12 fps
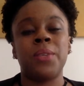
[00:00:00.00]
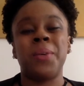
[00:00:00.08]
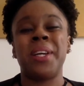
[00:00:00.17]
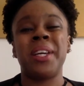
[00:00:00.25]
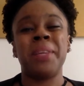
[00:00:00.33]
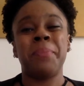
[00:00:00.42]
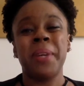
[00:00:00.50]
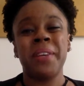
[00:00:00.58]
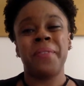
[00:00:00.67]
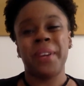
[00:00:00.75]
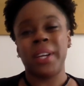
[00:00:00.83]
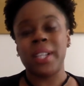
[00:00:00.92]
it can
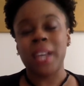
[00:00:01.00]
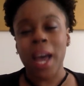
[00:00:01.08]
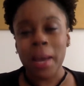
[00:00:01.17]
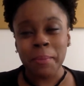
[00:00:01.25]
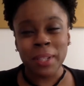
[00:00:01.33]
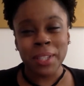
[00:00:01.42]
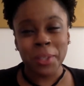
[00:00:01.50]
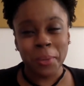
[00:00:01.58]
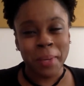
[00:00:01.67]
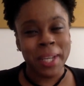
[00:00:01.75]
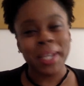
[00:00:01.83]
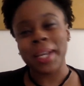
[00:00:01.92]
be very time
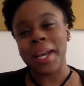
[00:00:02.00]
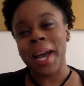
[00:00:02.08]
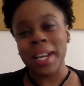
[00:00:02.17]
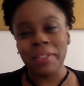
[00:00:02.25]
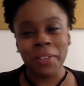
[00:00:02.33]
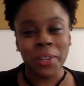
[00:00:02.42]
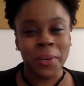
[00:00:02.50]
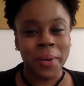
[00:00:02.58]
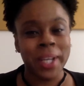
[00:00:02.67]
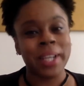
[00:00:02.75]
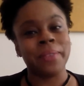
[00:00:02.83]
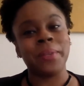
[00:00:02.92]
consuming and kind of
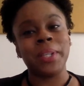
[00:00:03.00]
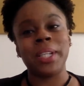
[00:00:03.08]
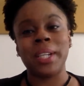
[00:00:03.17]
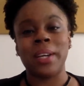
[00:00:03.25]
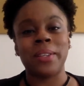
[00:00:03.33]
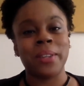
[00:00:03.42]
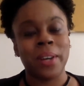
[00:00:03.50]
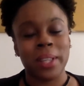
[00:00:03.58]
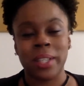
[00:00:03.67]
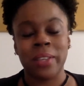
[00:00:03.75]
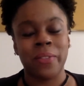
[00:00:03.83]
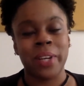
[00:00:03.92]
annoying, and reaching out to all
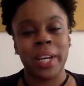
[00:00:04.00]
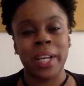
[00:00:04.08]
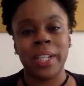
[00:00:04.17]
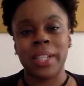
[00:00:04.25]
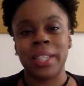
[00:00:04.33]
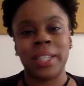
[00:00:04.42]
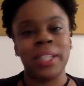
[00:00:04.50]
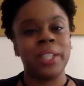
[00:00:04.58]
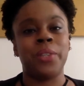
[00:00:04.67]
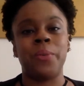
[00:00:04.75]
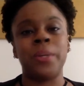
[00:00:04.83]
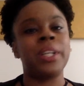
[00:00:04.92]
these different
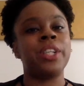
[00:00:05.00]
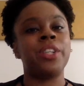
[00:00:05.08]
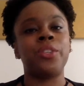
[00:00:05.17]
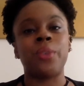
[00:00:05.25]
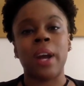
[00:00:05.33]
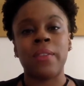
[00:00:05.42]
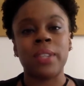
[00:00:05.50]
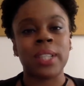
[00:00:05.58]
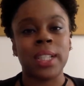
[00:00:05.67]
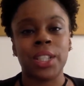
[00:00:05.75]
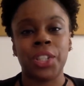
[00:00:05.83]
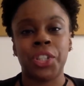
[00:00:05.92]
agencies. You want to get your driver's
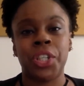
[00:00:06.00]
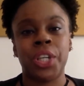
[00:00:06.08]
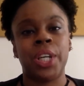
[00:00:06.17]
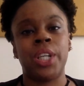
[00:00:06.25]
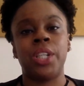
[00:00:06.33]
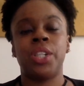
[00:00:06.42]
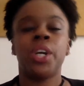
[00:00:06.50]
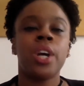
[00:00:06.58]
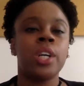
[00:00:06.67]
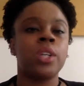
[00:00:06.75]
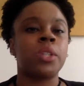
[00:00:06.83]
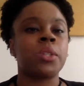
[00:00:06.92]
license change,
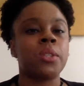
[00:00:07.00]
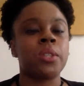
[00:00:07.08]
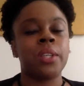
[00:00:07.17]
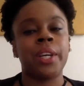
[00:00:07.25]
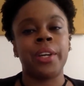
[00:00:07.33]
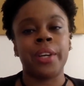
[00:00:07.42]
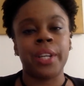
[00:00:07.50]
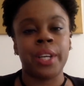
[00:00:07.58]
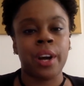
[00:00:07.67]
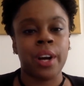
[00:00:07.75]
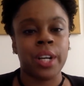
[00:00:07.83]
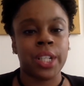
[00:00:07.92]
your social security
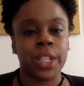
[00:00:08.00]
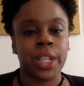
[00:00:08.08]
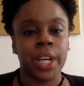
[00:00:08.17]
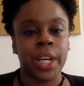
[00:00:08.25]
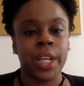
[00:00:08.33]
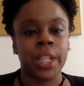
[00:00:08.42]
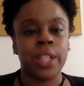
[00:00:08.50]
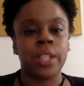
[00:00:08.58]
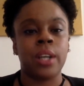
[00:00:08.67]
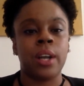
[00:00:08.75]
card change.